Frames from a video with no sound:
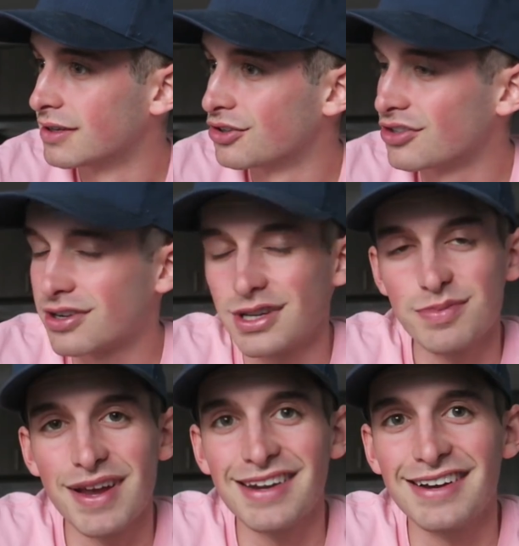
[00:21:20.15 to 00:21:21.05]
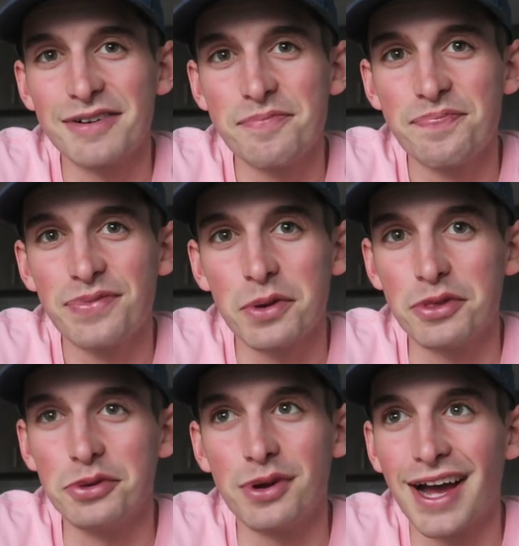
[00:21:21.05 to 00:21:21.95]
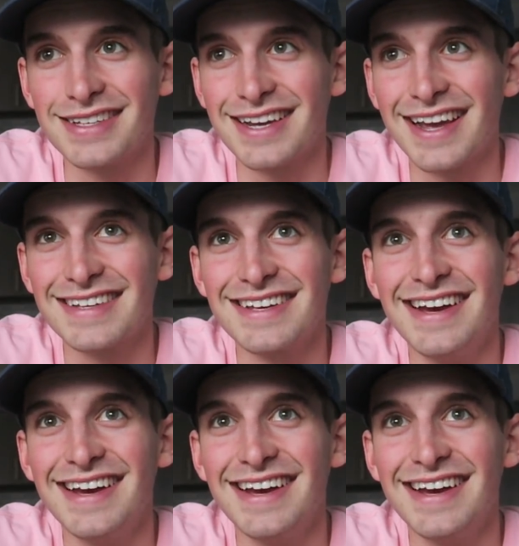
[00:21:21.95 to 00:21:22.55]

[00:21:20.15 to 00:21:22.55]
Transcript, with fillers: just gonna spend it here with you guys, I guess.